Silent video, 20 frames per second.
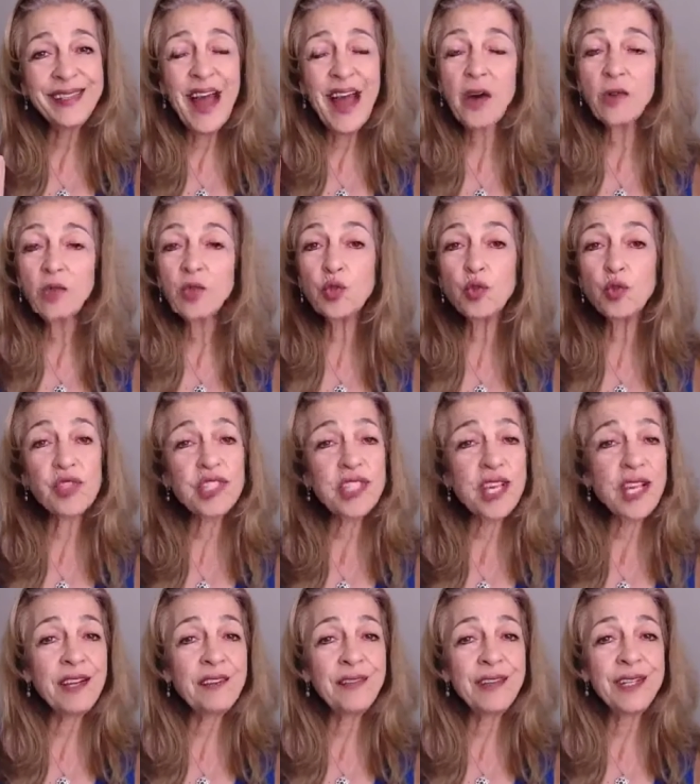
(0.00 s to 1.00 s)
how to
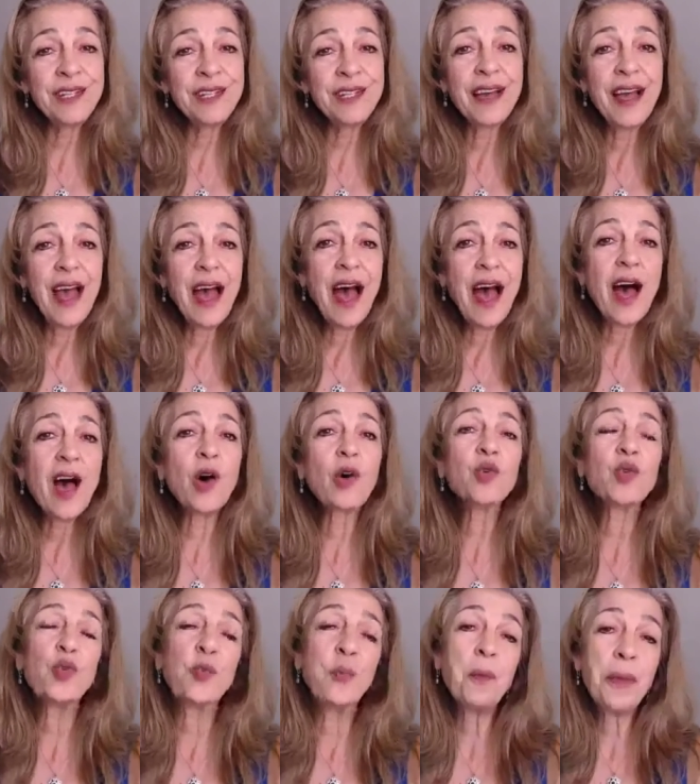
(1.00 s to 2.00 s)
save it how
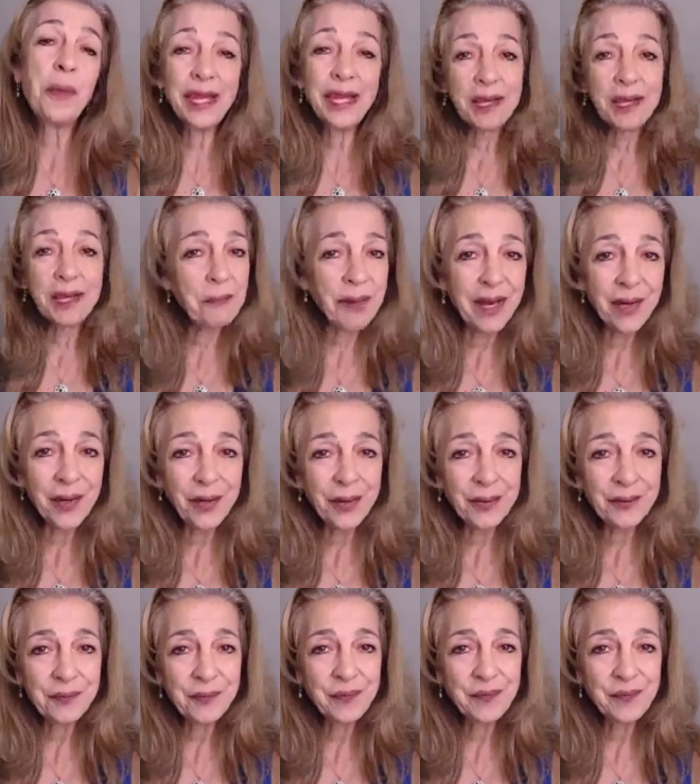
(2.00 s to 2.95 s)
to make it better